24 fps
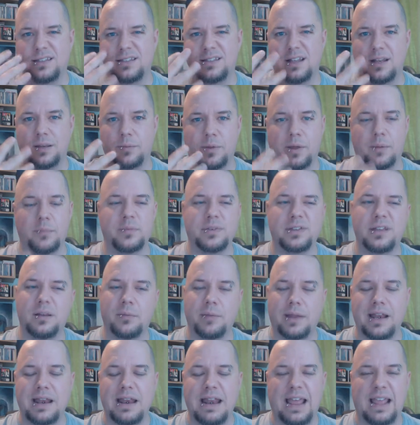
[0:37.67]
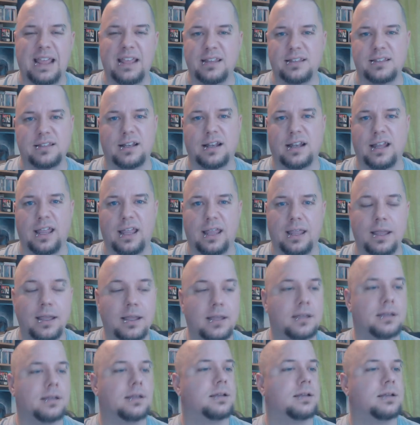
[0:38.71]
still I'm still a bit nasally.